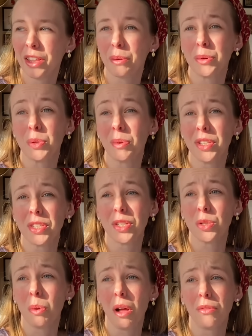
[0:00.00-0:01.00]
once a
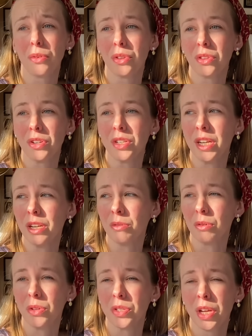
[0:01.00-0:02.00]
12 or
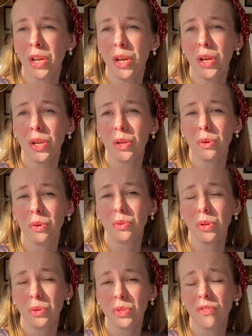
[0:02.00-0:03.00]
13-year-old
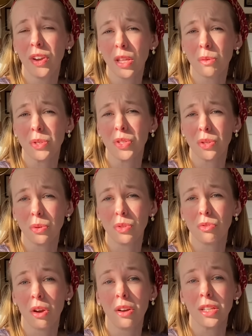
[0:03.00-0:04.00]
whose faith was so
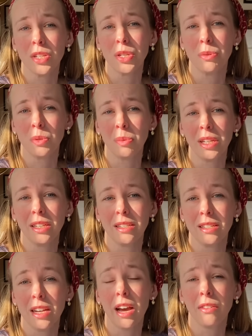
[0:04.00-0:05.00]
strong that she was willing to
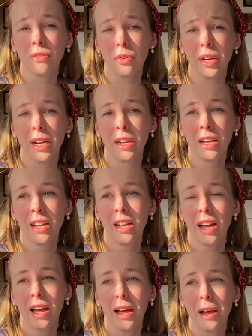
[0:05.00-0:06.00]
die for it.
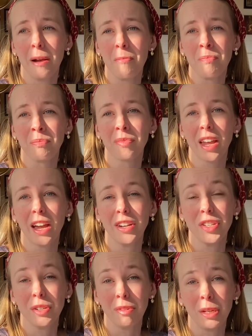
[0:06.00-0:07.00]
And
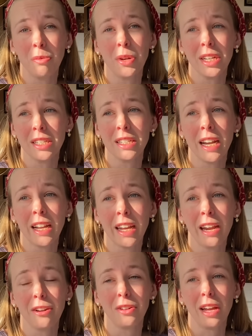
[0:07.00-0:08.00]
she really wanted to
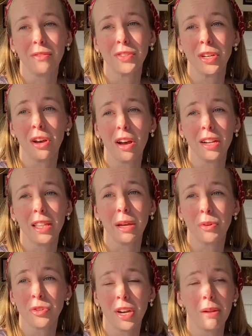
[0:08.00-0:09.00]
dedicate her life to God, and they were
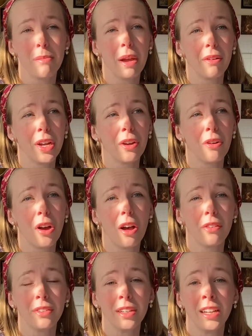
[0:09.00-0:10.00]
trying to marry her
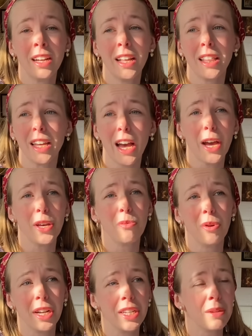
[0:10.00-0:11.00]
off, and the guy who
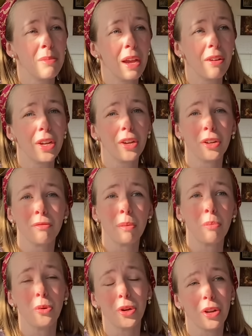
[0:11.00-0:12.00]
wanted to marry her
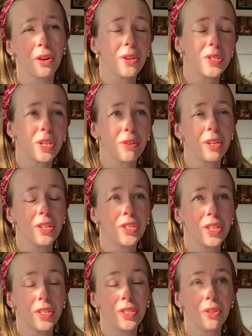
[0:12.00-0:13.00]
reported her as a
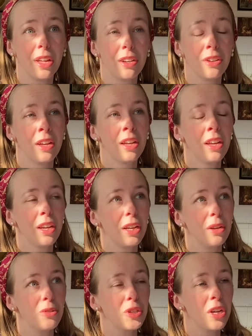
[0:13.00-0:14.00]
Christian, so then,
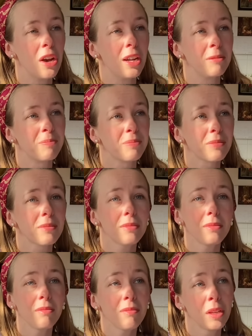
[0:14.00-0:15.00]
she got
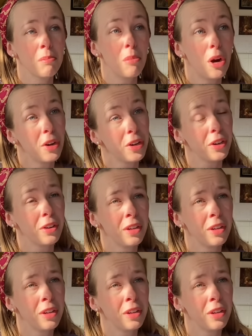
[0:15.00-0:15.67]
martyred